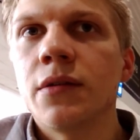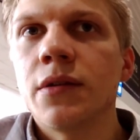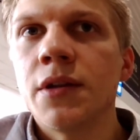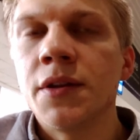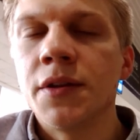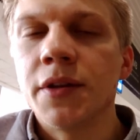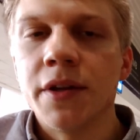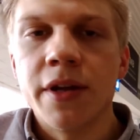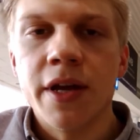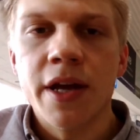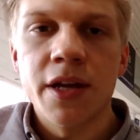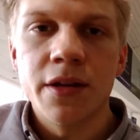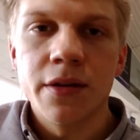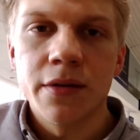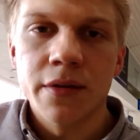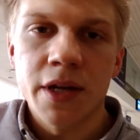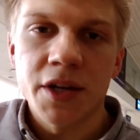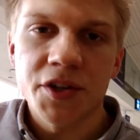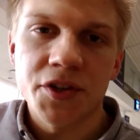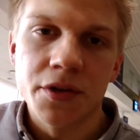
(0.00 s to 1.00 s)
in the
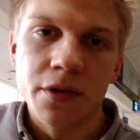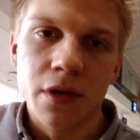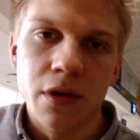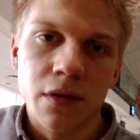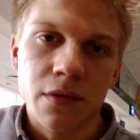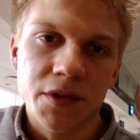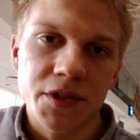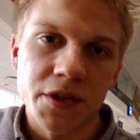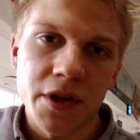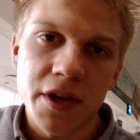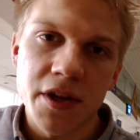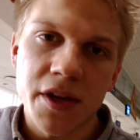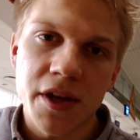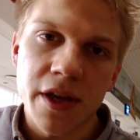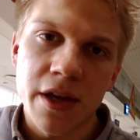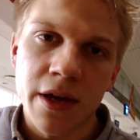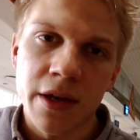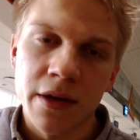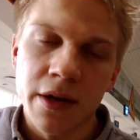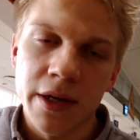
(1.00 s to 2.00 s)
national
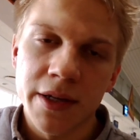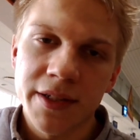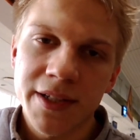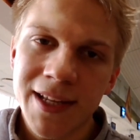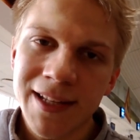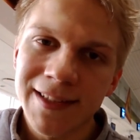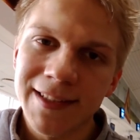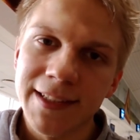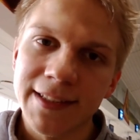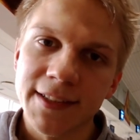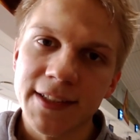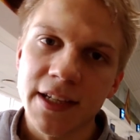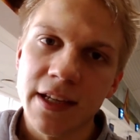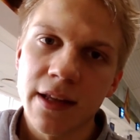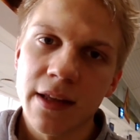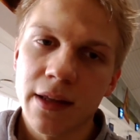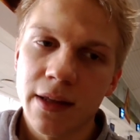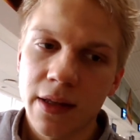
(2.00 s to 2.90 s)
psyche and identity.